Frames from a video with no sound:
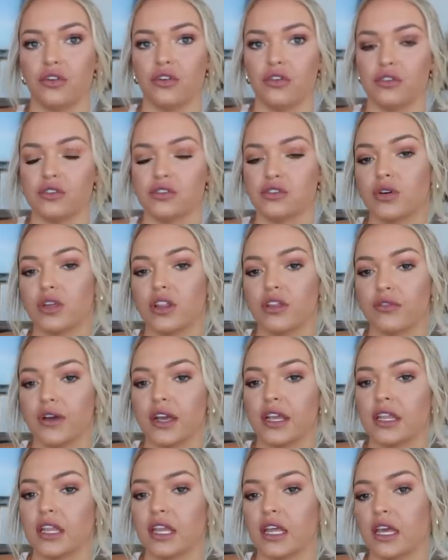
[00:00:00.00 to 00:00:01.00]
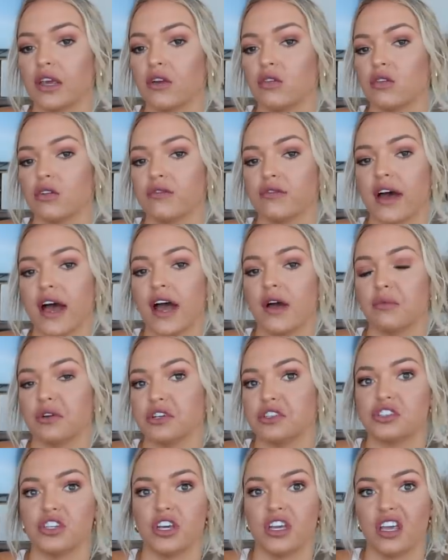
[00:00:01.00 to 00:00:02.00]
going to the toilet regularly and all of that,
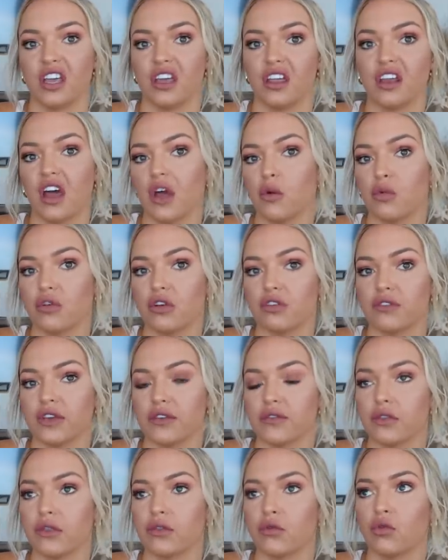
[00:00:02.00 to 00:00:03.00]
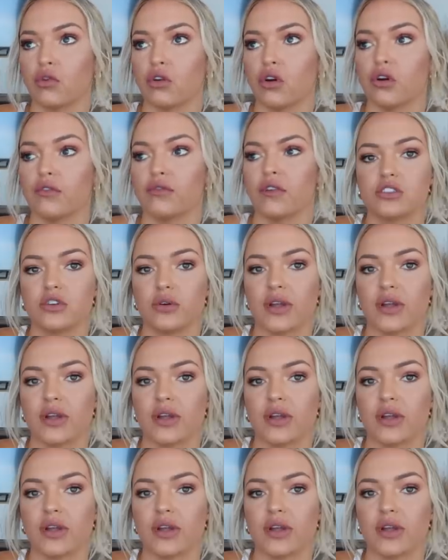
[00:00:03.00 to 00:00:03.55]
which again, I wouldn't have even thought of.